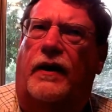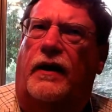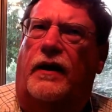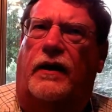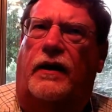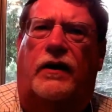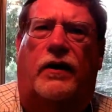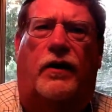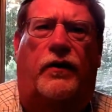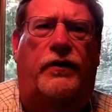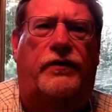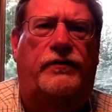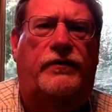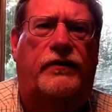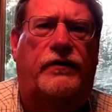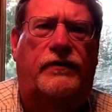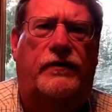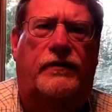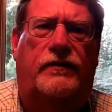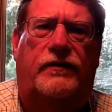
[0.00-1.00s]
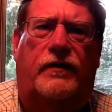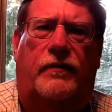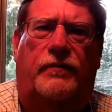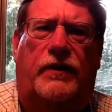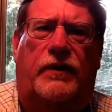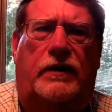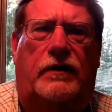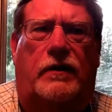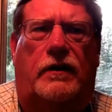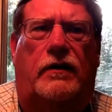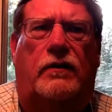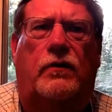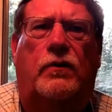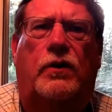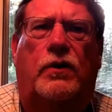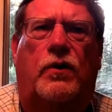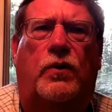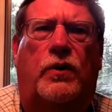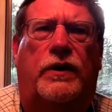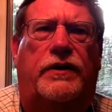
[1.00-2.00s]
this isn't something that you
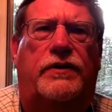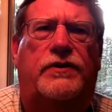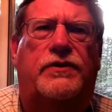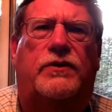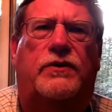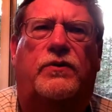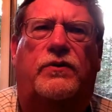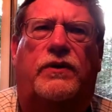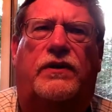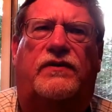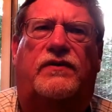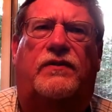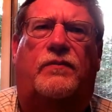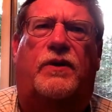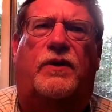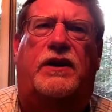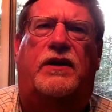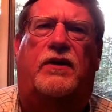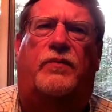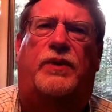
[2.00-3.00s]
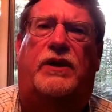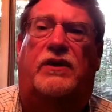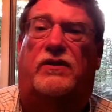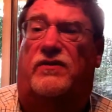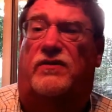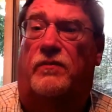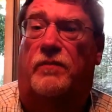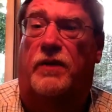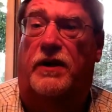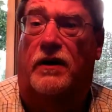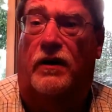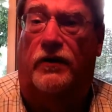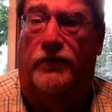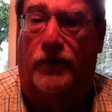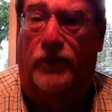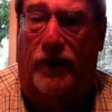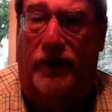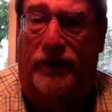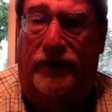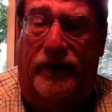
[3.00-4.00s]
go into that somebody else because somebody else
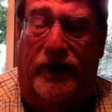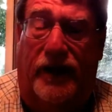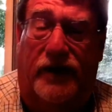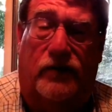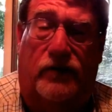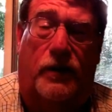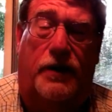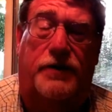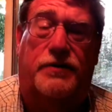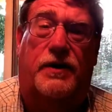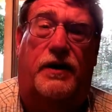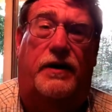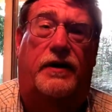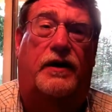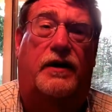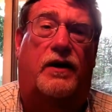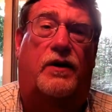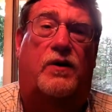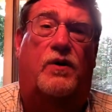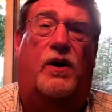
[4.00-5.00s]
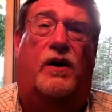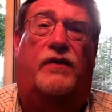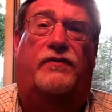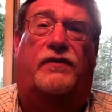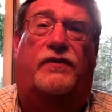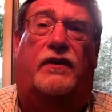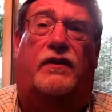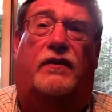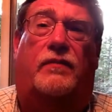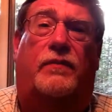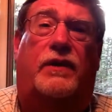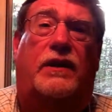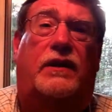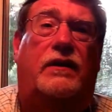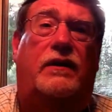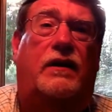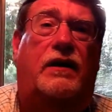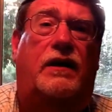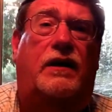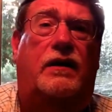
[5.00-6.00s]
wants, and that's why I tried to get across to him.
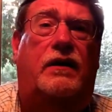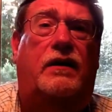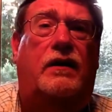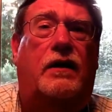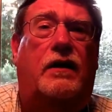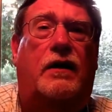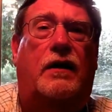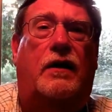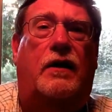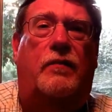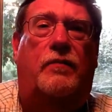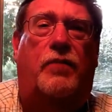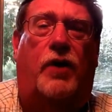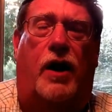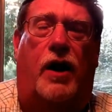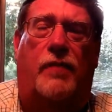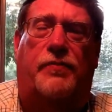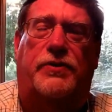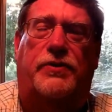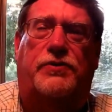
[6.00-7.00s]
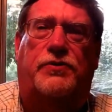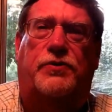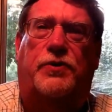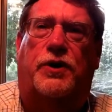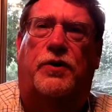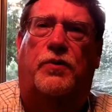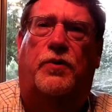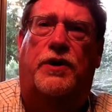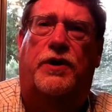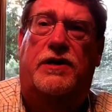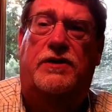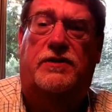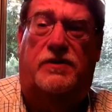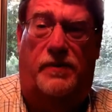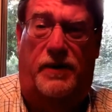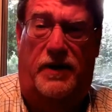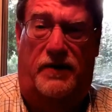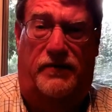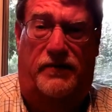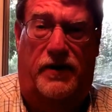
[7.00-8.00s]
He brought up a story where he used to
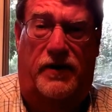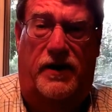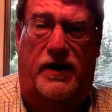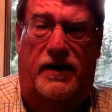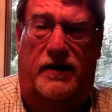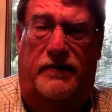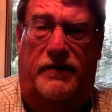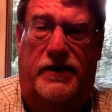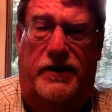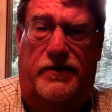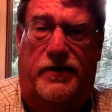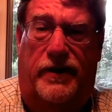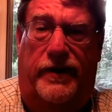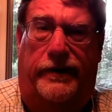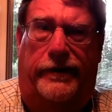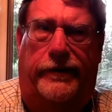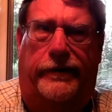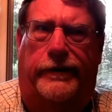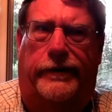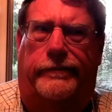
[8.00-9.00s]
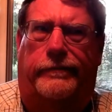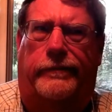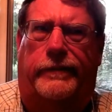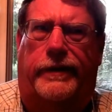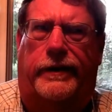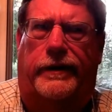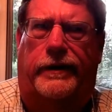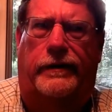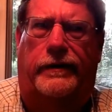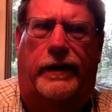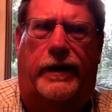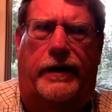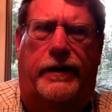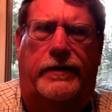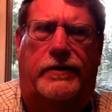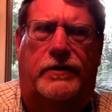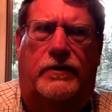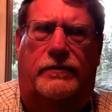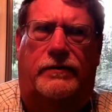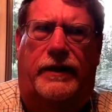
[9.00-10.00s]
be a very heavy drinker. I'm kind of glad he
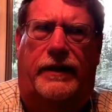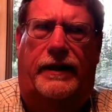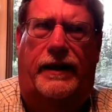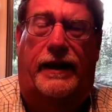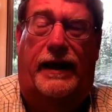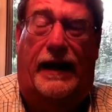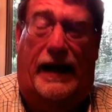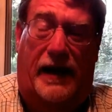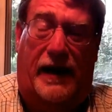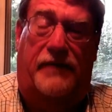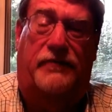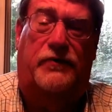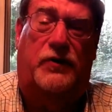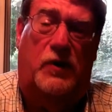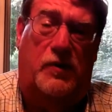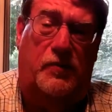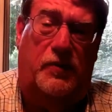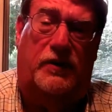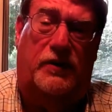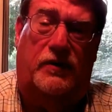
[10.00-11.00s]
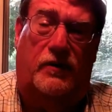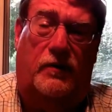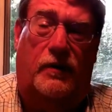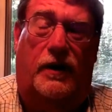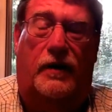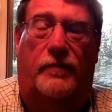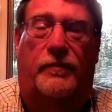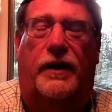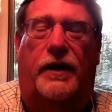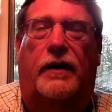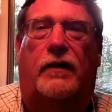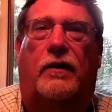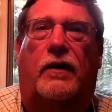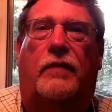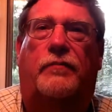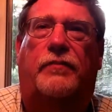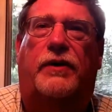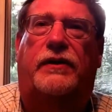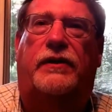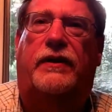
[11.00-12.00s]
told me that after he put the crown back
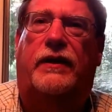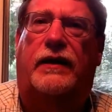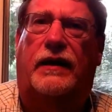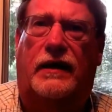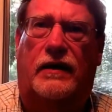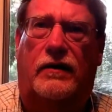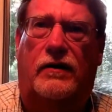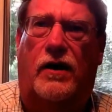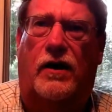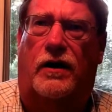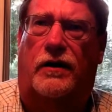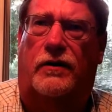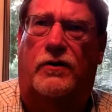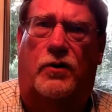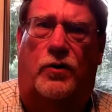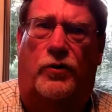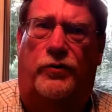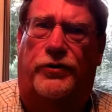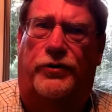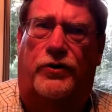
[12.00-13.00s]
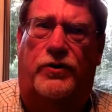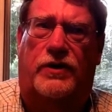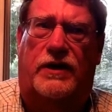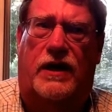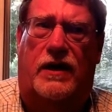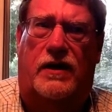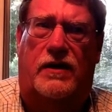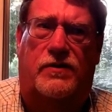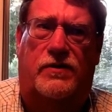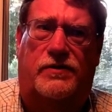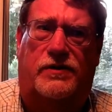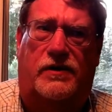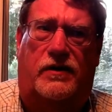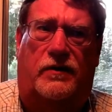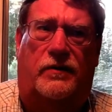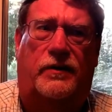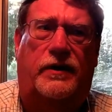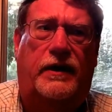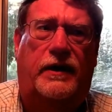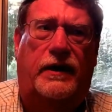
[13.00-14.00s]
on, but that he'd gone cold turkey 8 years
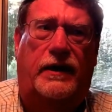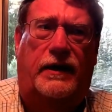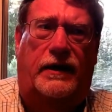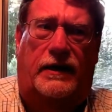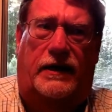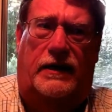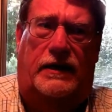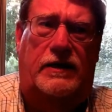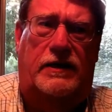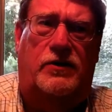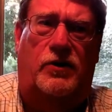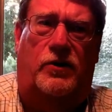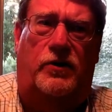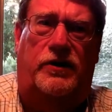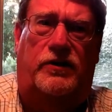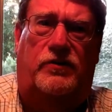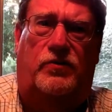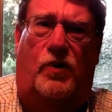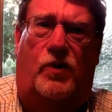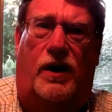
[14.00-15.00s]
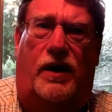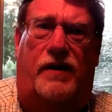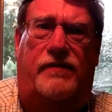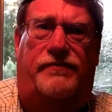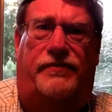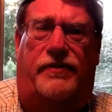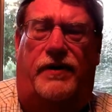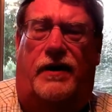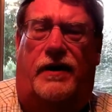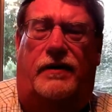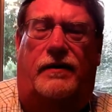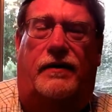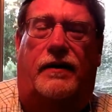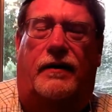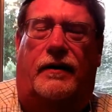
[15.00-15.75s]
ago, and he told his wife that.